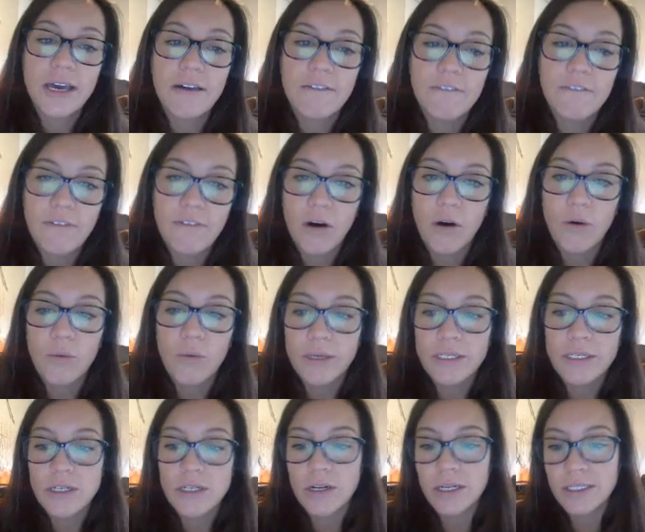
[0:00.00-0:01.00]
have fall,
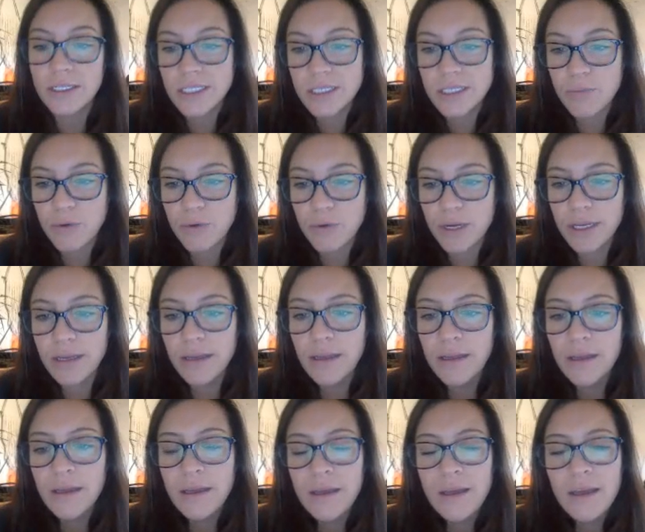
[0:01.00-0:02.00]
winter, and spring.
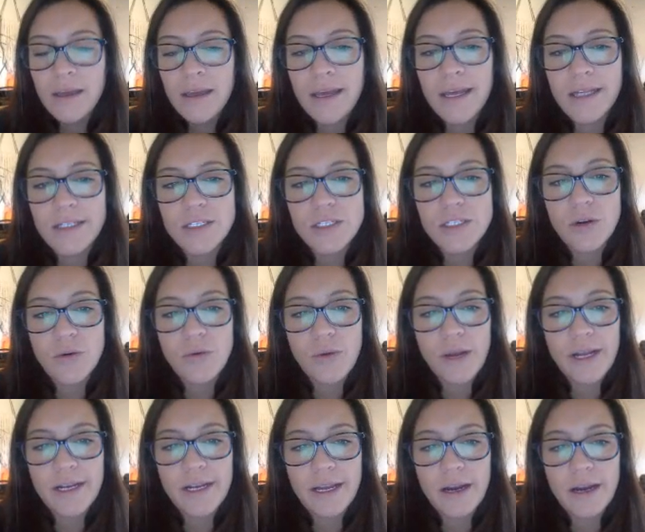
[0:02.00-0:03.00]
And so
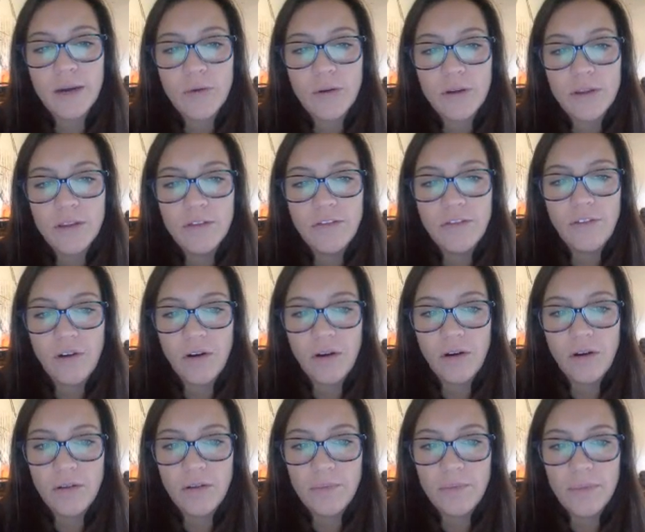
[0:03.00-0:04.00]
right now we're in the
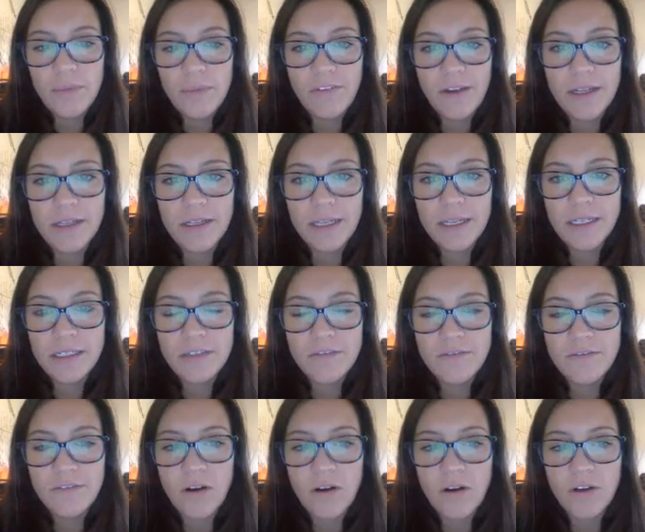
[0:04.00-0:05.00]
fall. If I click into
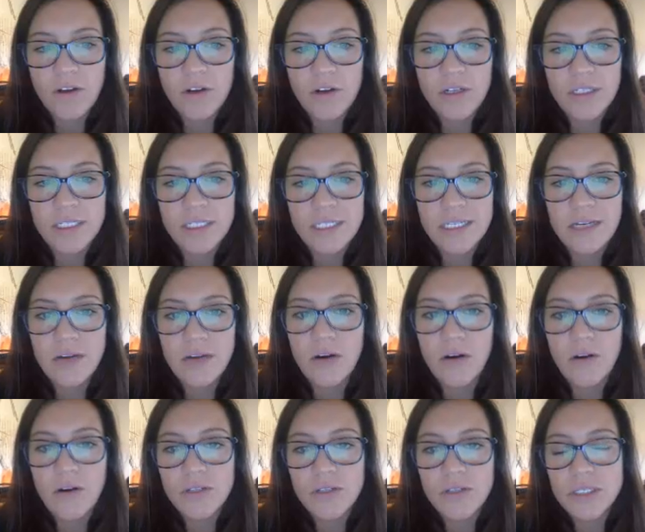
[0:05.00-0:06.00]
fall, you're going to see
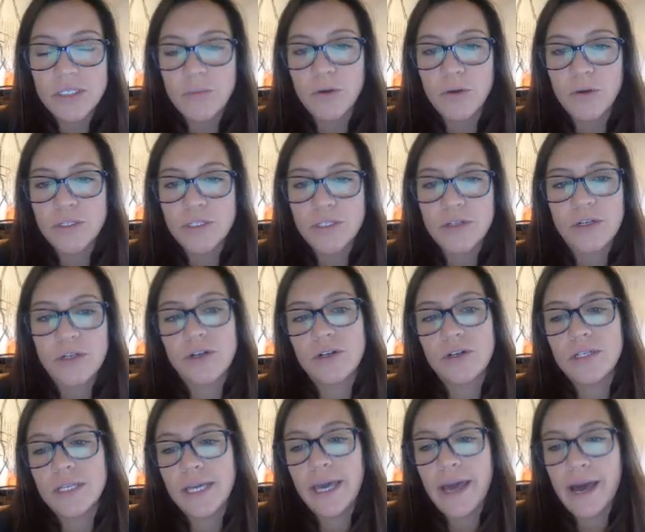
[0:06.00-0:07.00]
all the sports that are
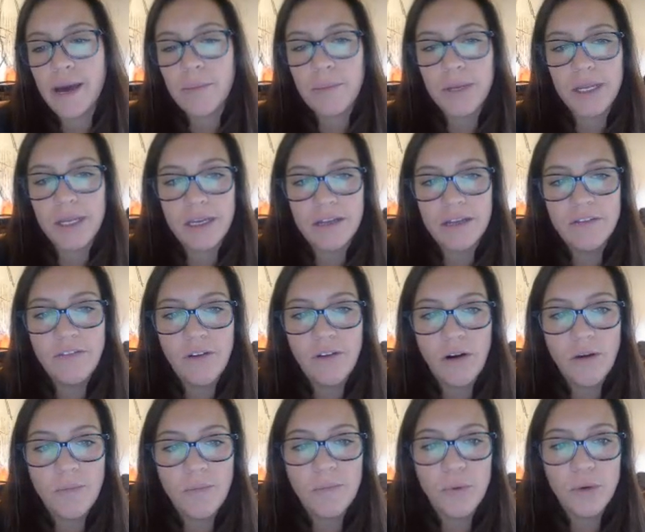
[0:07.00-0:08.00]
currently happening in
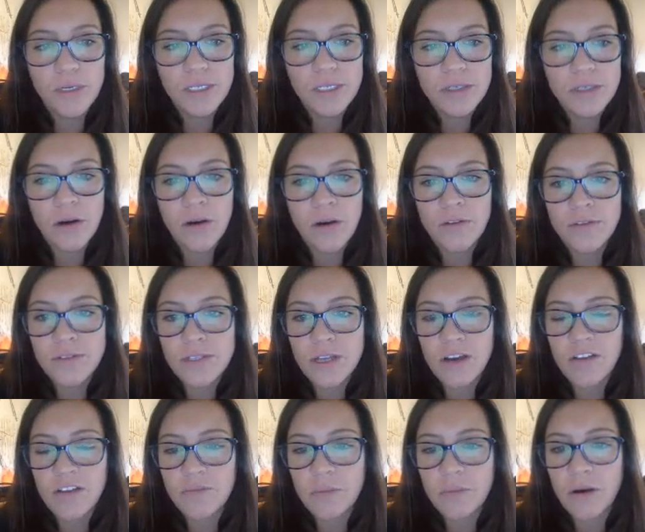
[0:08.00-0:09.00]
fall: boys golf,
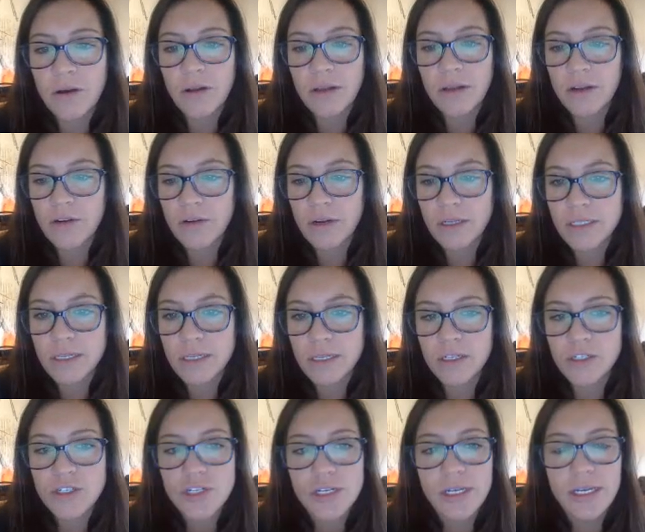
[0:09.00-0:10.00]
softball, and cross
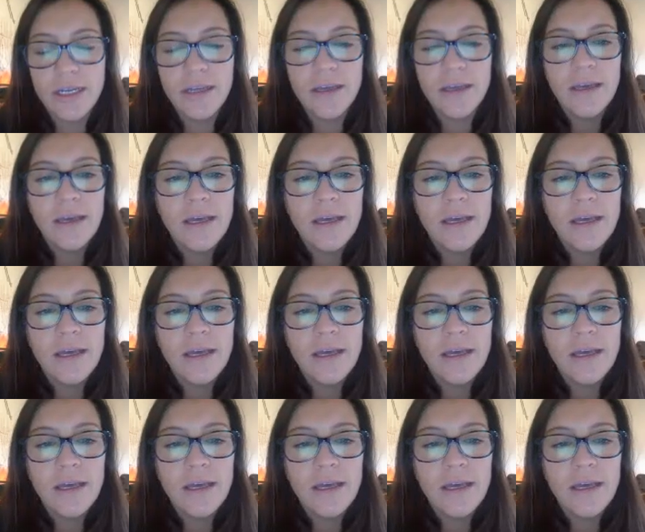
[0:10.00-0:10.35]
country.